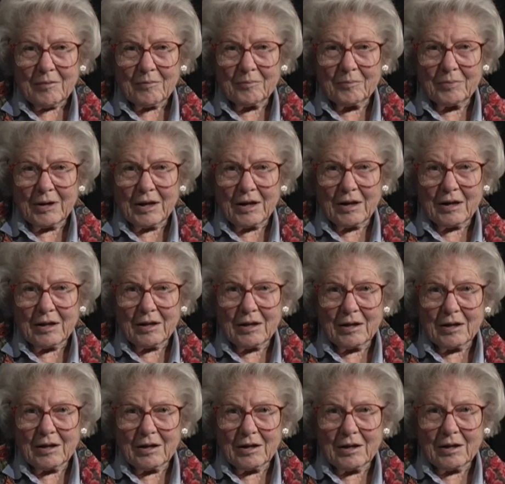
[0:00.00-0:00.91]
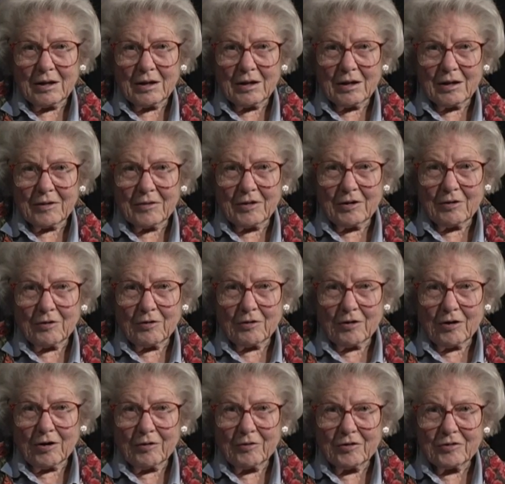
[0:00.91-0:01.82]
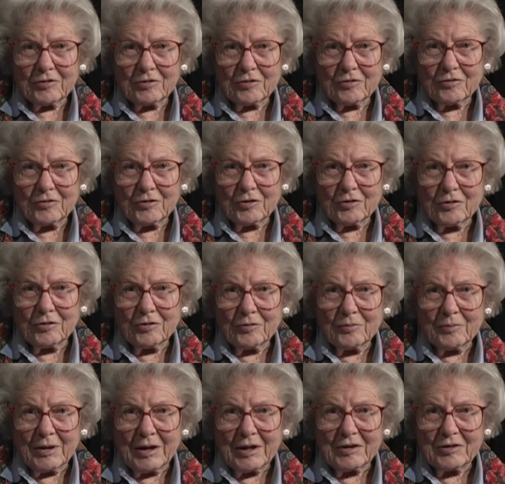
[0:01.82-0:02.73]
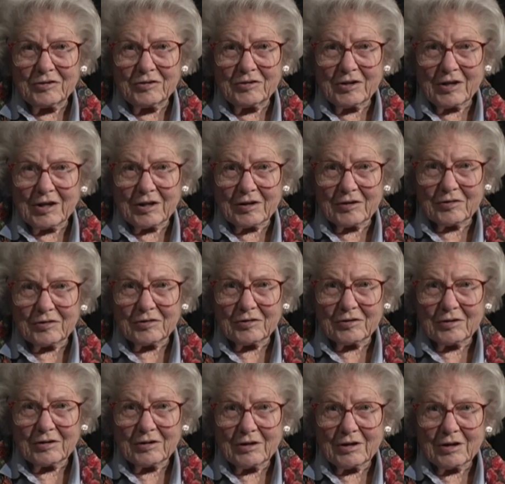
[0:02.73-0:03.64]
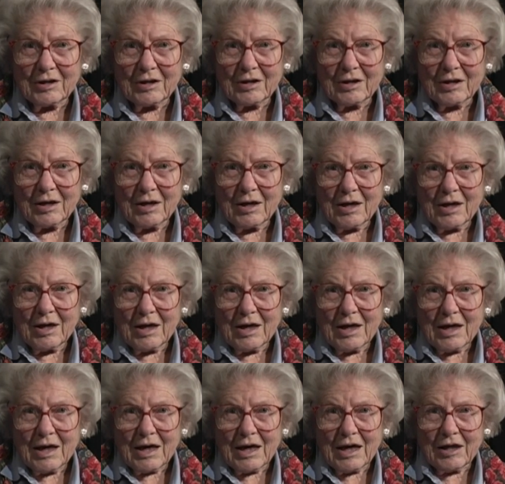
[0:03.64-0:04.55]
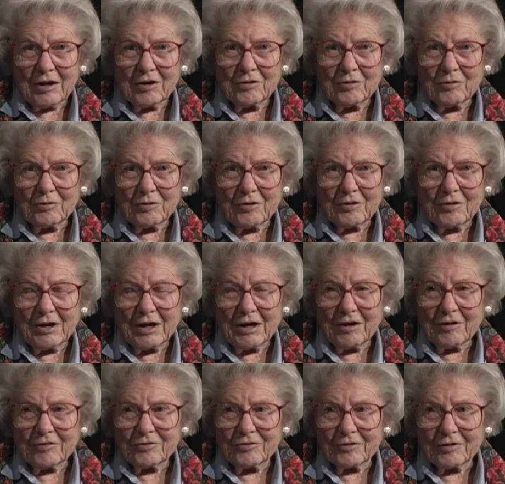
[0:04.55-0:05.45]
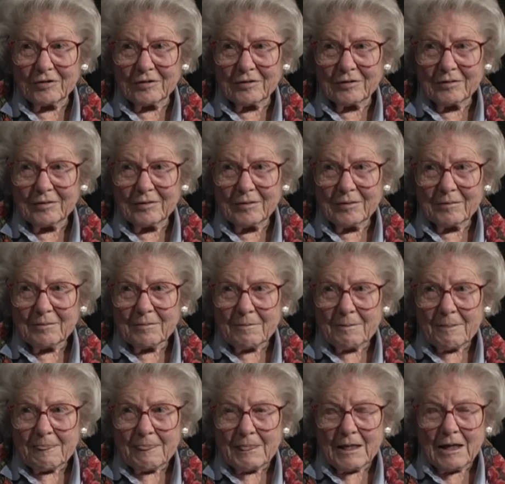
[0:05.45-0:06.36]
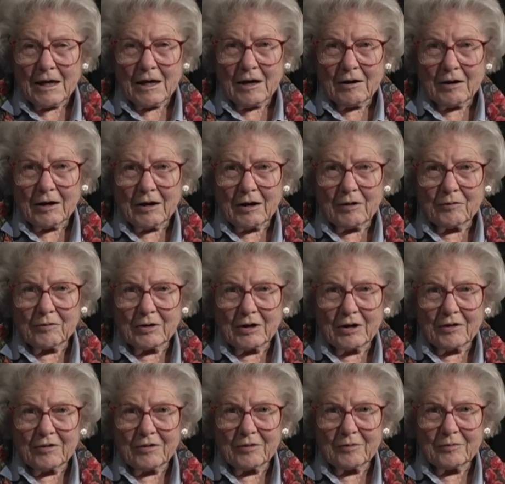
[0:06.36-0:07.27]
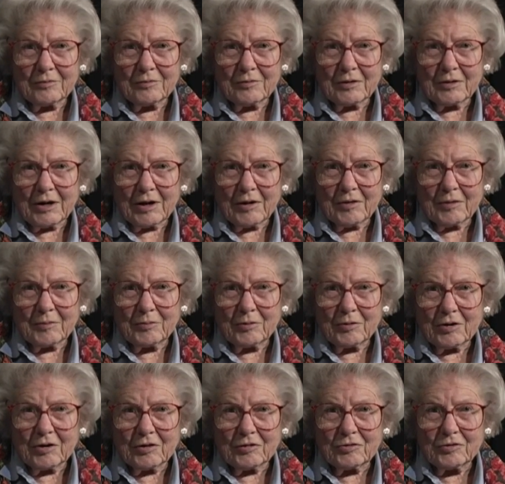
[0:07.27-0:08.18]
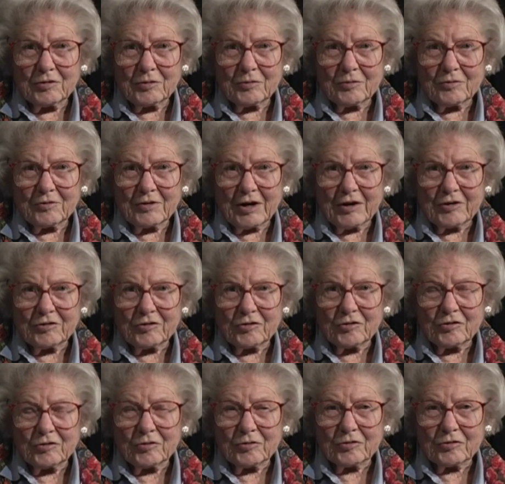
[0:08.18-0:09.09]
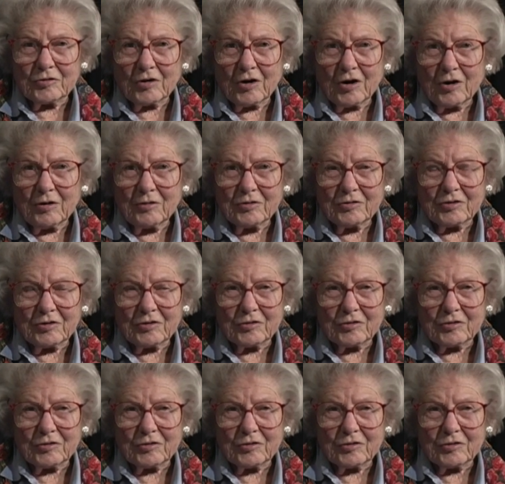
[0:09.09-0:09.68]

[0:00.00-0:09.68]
But there were always a few who made sense and who were helpful. One of them on the Board of Supervisors, who was always a